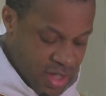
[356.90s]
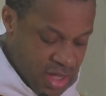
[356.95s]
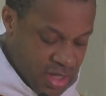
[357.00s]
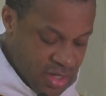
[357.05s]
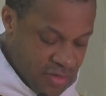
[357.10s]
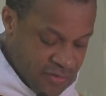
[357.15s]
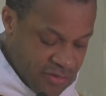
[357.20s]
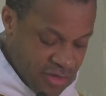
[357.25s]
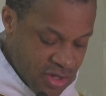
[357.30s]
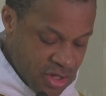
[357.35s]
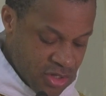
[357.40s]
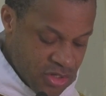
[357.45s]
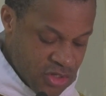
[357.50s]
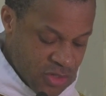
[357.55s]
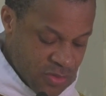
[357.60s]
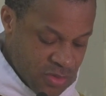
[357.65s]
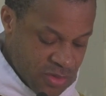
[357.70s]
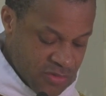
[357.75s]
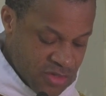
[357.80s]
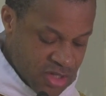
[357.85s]
And the
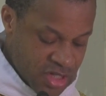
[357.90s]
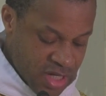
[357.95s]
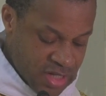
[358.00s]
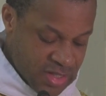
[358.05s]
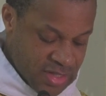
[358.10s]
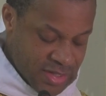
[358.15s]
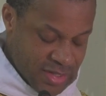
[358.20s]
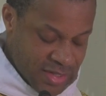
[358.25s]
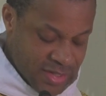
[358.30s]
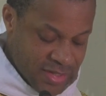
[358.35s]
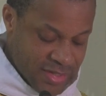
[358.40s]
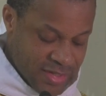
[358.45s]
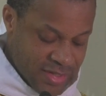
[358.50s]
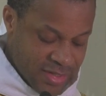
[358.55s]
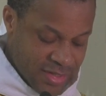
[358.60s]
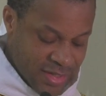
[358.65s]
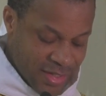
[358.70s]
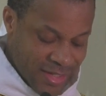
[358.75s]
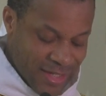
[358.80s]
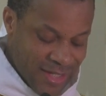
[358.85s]
virtue of
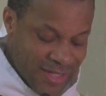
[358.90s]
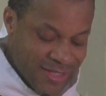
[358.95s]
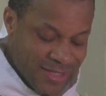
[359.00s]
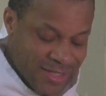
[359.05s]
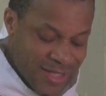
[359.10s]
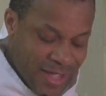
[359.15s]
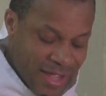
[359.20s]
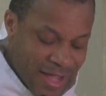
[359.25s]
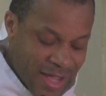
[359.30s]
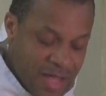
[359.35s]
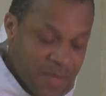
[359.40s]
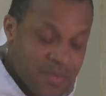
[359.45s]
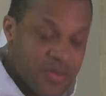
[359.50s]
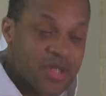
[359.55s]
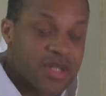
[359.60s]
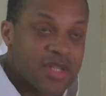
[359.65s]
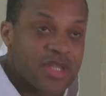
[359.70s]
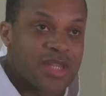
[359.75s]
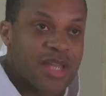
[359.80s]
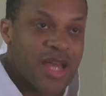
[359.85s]
justice is the
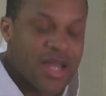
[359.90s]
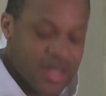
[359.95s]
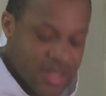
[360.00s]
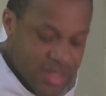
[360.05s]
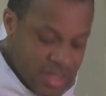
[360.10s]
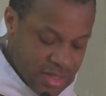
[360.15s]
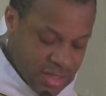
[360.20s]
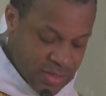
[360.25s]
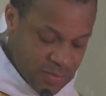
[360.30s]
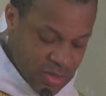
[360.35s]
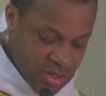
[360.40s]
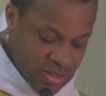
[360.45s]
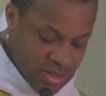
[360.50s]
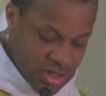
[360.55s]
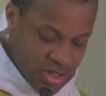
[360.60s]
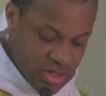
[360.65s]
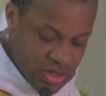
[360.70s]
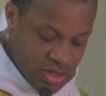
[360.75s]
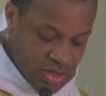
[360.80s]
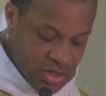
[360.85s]
habit, that
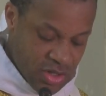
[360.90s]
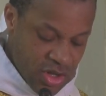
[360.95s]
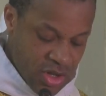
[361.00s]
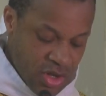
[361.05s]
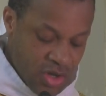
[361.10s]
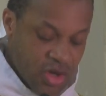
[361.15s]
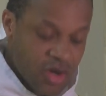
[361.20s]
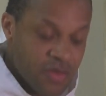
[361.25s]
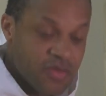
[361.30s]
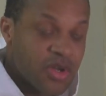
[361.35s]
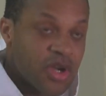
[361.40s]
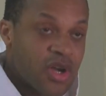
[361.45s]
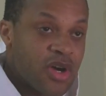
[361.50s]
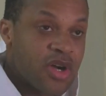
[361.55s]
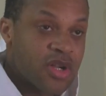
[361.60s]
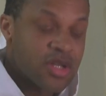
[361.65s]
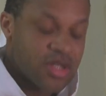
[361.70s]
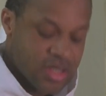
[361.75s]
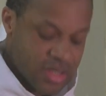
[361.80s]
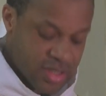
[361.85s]
disposition of
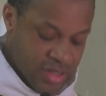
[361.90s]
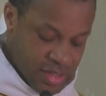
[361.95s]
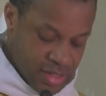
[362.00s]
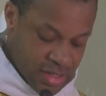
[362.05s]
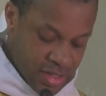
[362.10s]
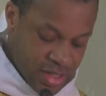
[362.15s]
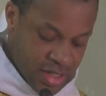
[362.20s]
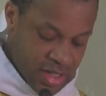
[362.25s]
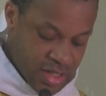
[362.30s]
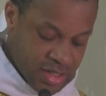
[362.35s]
constantly,